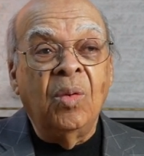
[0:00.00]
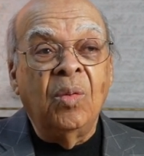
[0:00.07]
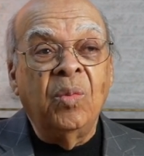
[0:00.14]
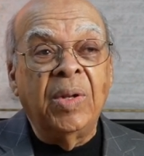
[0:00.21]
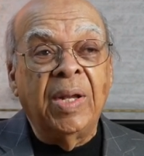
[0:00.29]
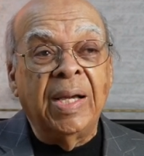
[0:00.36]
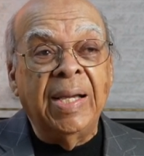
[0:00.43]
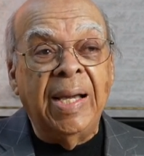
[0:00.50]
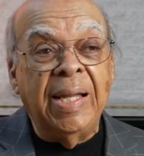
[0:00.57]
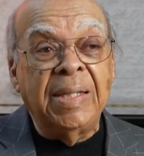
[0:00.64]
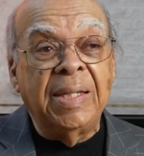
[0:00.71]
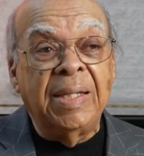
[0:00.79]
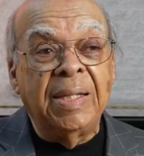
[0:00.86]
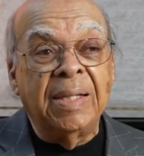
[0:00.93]
when I
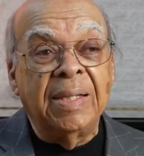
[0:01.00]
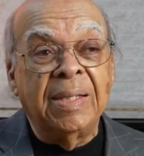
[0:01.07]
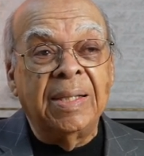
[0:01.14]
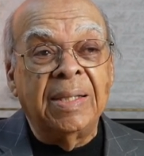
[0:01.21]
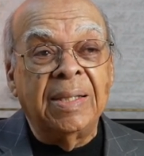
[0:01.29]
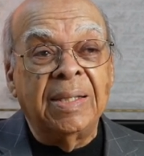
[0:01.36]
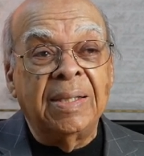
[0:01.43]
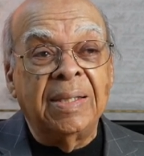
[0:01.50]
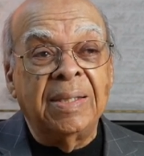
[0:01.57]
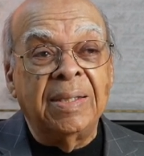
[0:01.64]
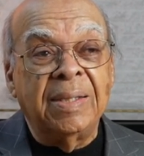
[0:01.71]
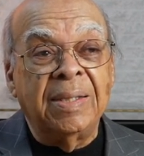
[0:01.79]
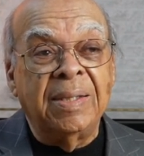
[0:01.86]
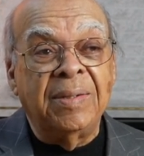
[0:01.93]
got there,
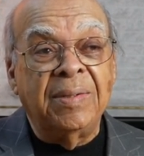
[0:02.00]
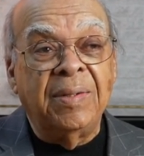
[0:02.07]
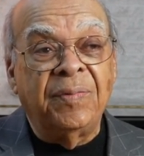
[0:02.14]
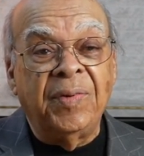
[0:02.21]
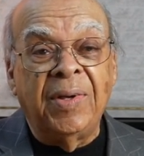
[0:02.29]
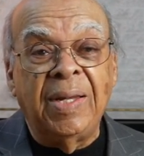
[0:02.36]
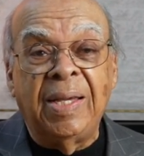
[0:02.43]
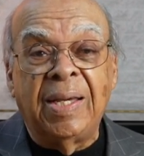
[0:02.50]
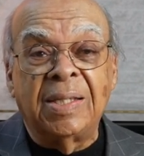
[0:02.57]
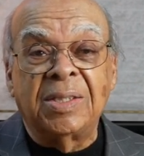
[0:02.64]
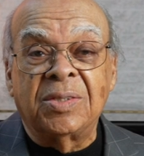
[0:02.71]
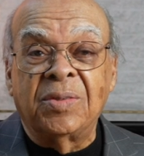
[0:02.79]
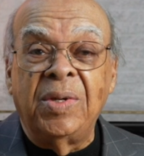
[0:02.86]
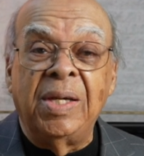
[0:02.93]
the, the fellow had a
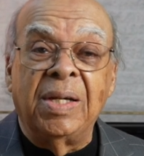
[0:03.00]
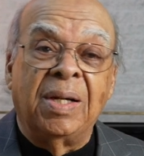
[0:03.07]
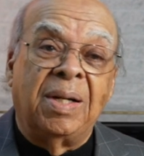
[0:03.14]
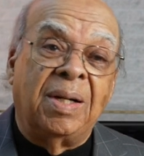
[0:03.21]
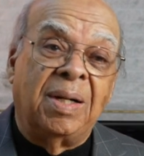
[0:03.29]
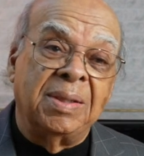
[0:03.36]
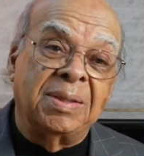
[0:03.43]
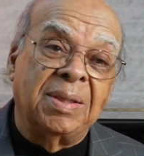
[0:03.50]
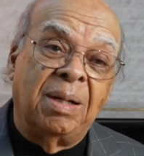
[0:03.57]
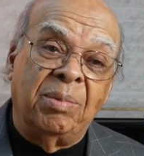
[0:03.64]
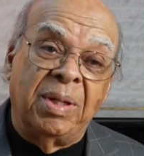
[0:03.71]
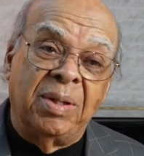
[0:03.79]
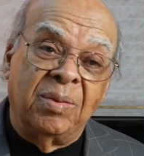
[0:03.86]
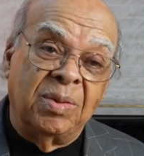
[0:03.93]
string
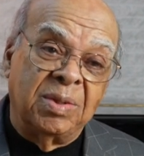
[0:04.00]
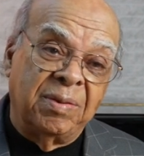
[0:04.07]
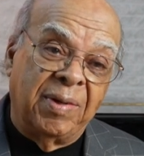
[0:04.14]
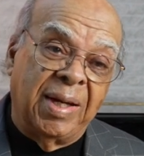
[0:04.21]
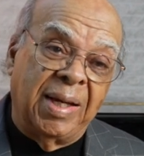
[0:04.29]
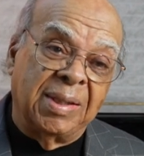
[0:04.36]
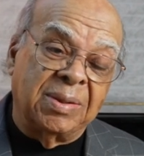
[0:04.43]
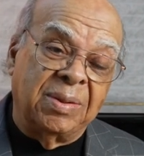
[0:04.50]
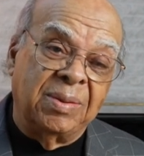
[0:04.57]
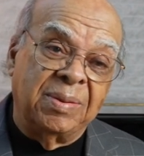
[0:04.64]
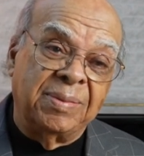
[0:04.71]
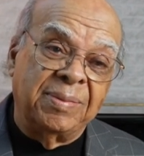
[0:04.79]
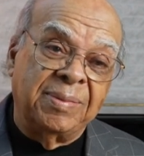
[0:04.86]
ensemble at Roosevelt High School